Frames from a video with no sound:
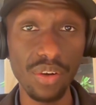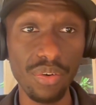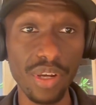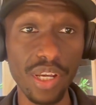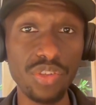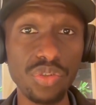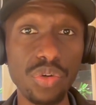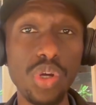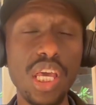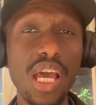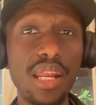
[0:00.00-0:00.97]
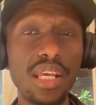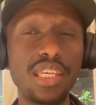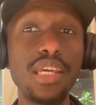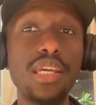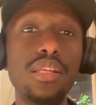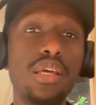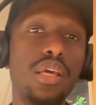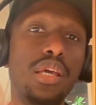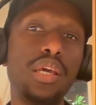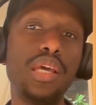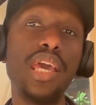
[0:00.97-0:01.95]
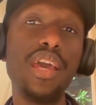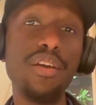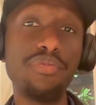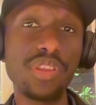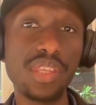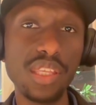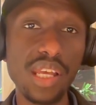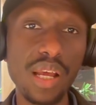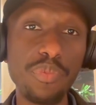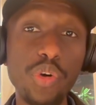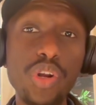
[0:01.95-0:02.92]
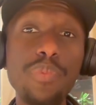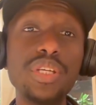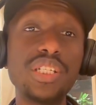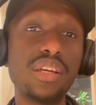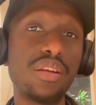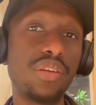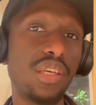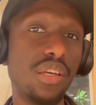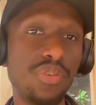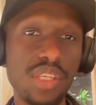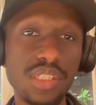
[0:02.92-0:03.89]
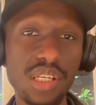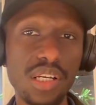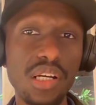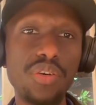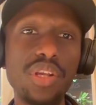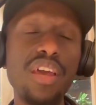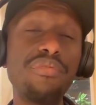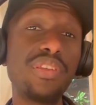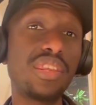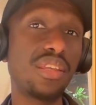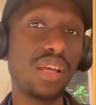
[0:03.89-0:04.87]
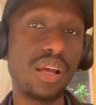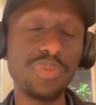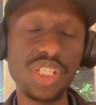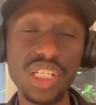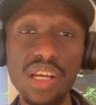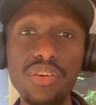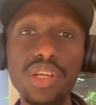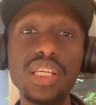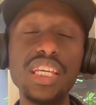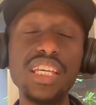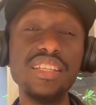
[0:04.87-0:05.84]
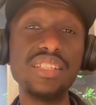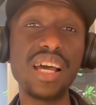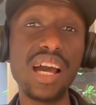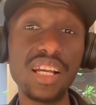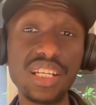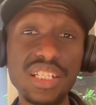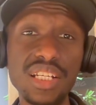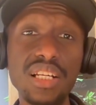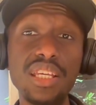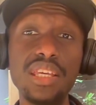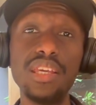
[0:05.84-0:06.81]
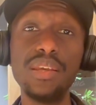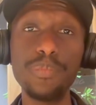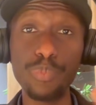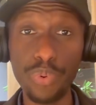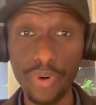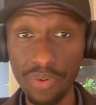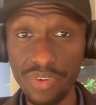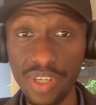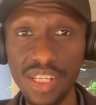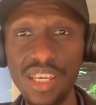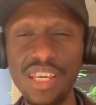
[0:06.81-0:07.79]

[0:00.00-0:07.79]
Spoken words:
All right. So, and again, everything that I'm going to be sharing here on this account, everything that I'm sharing is actually proven.